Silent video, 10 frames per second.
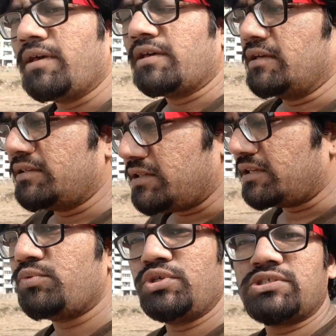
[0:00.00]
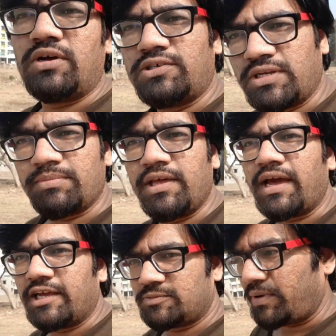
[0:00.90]
because this was not
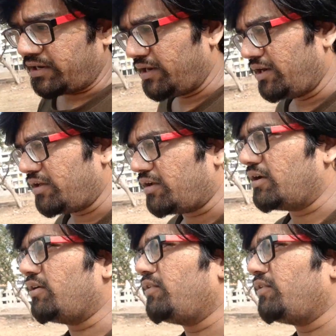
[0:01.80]
something I expected